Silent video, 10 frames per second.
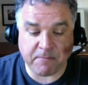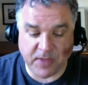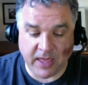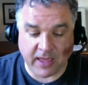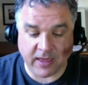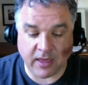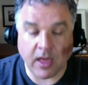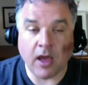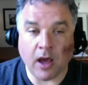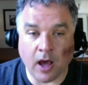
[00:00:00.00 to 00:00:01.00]
pick
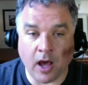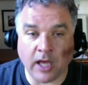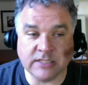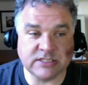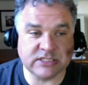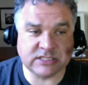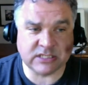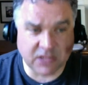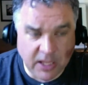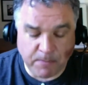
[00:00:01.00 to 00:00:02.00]
on
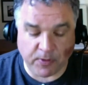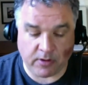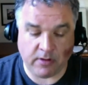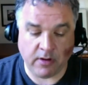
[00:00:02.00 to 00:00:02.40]
Sleeper.